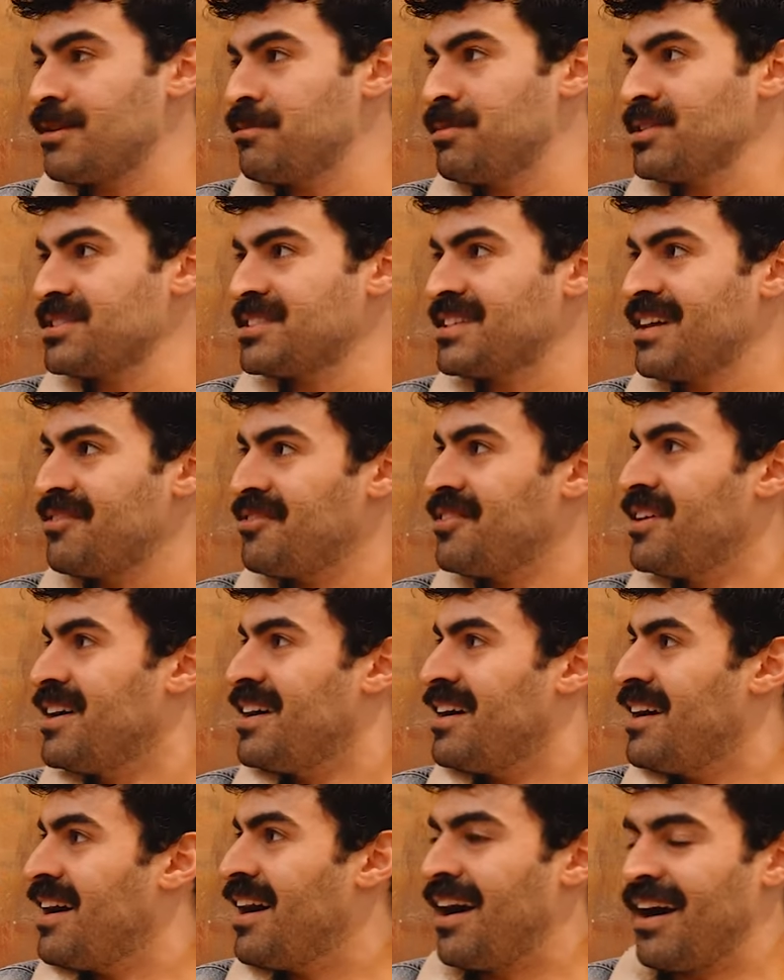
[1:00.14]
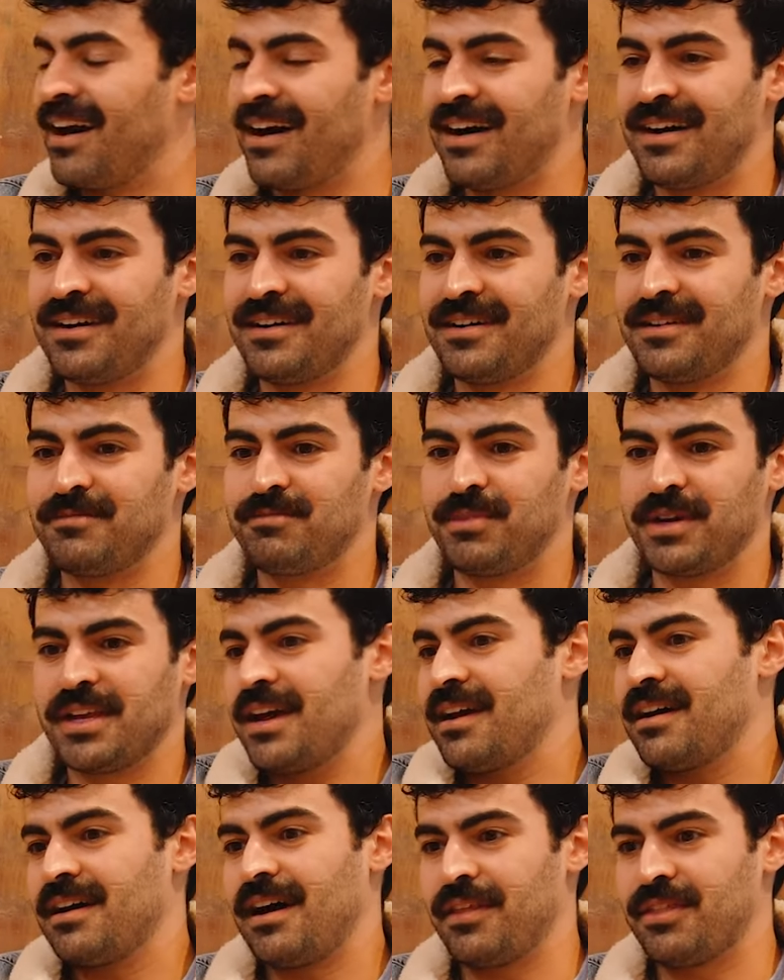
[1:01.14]
to build stuff. Uh, but
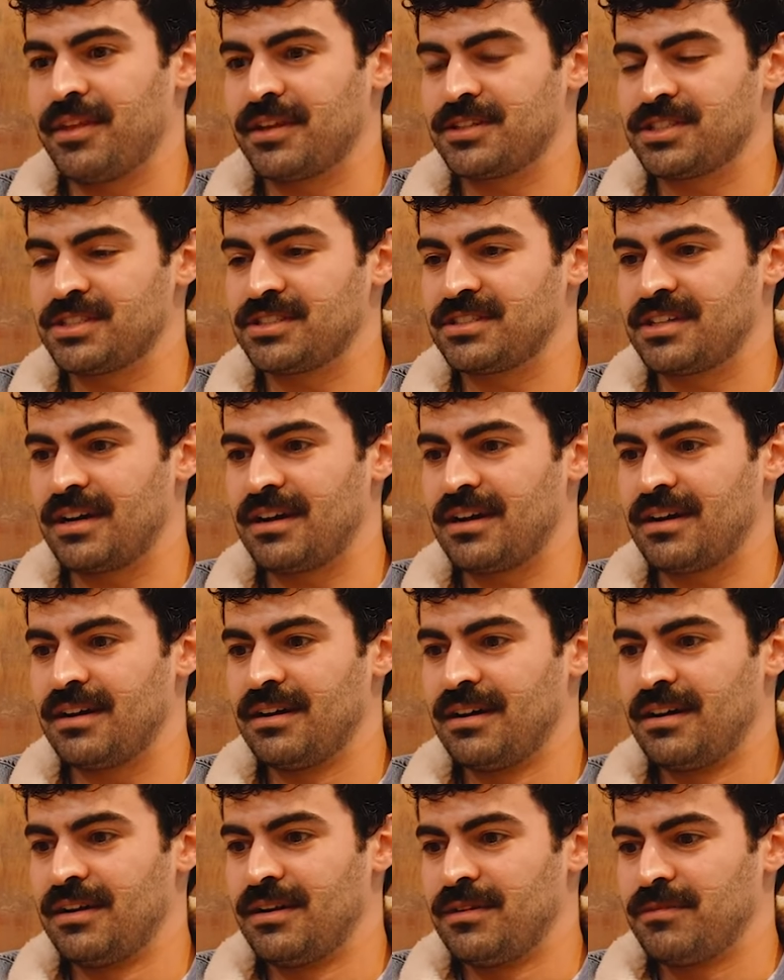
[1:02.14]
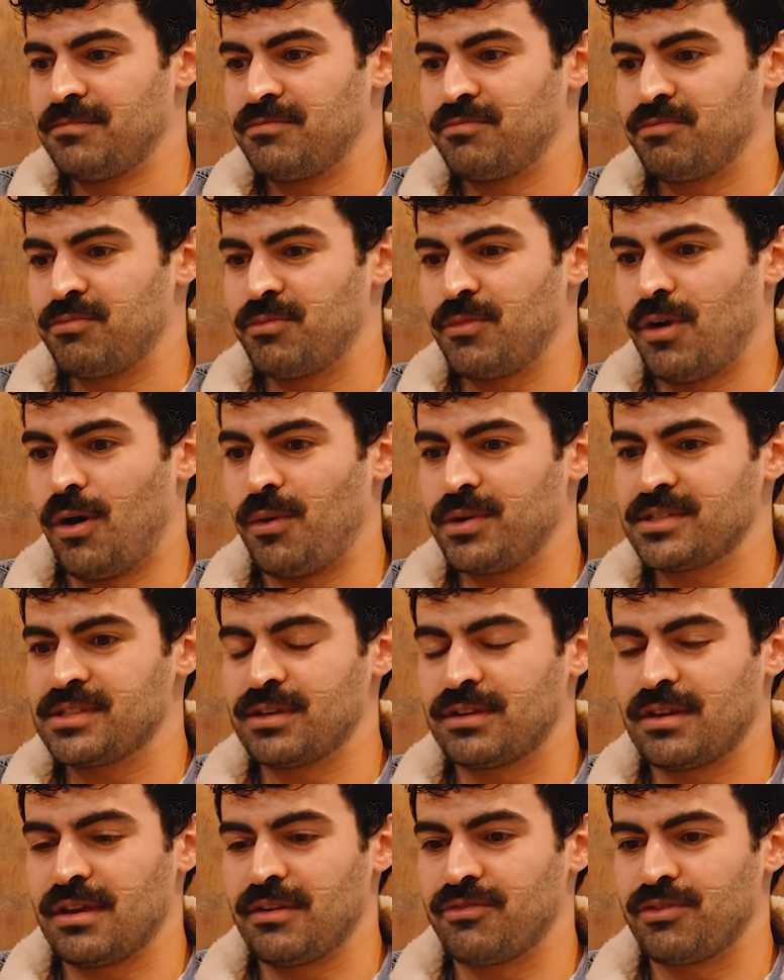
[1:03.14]
yeah, I think just uh, always
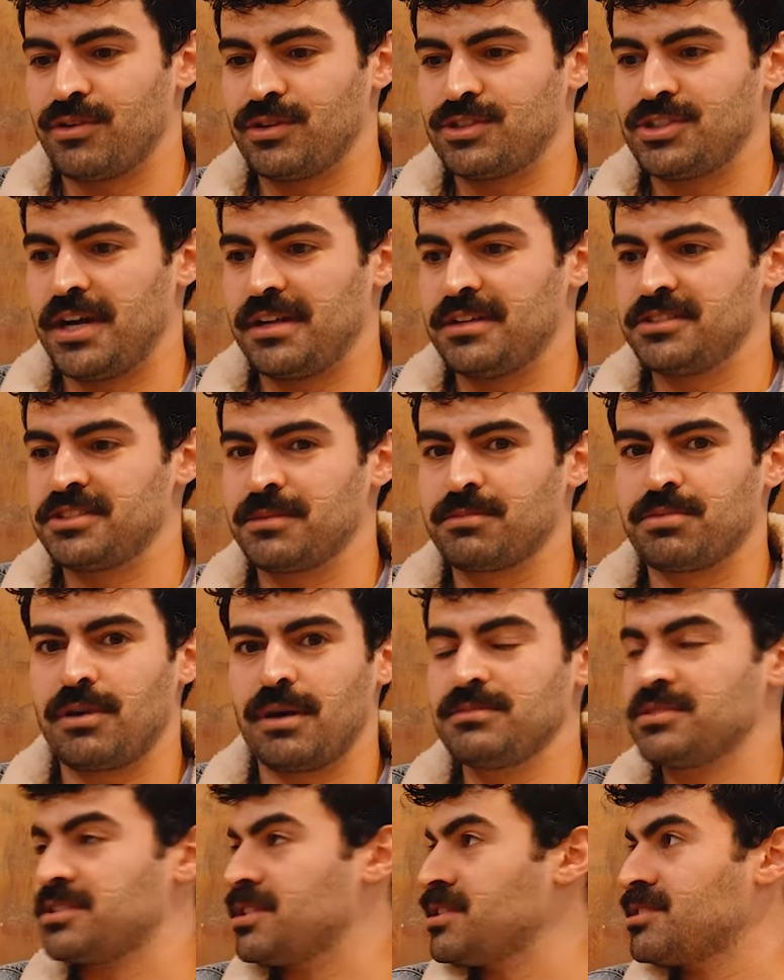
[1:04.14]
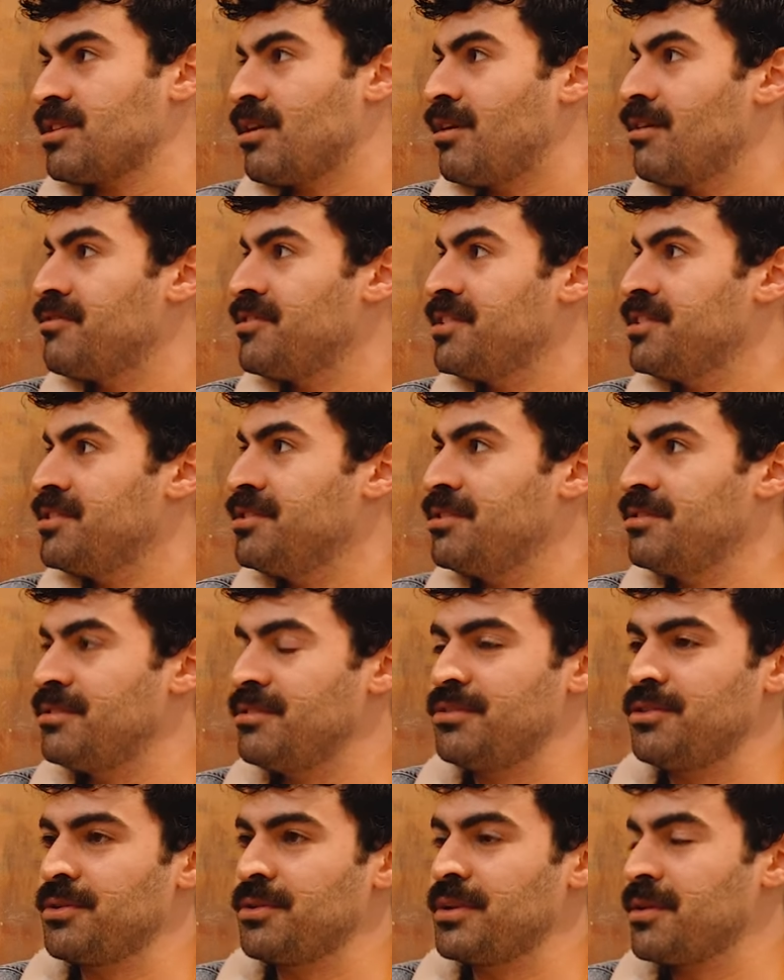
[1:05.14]
looking for challenging problems to solve and
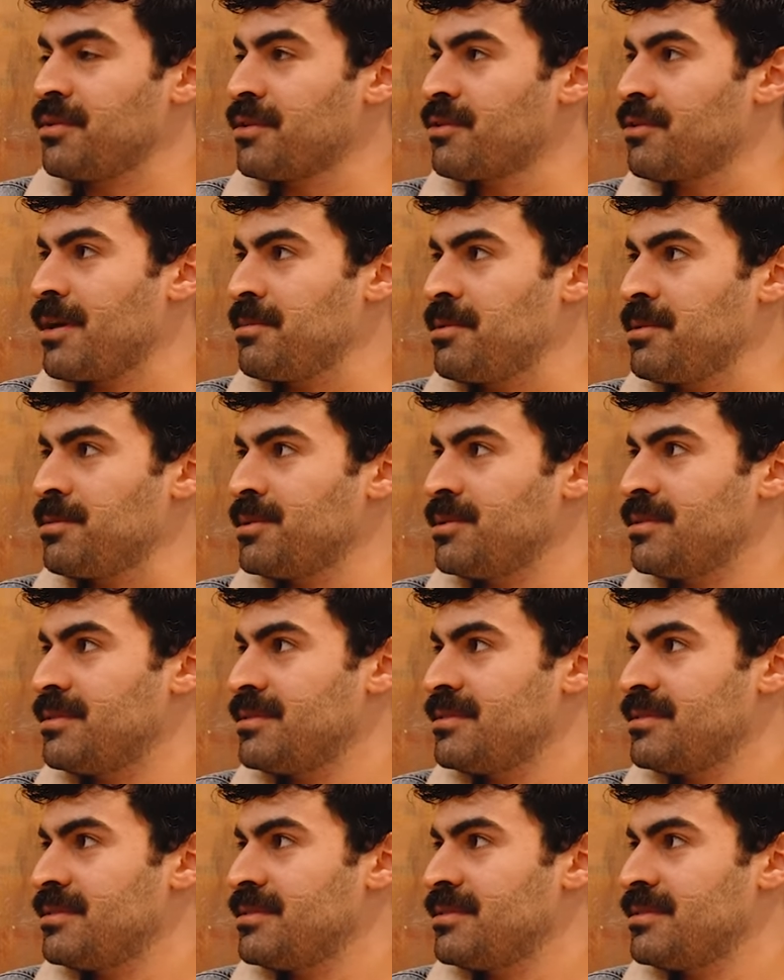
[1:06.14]
doing it with great people.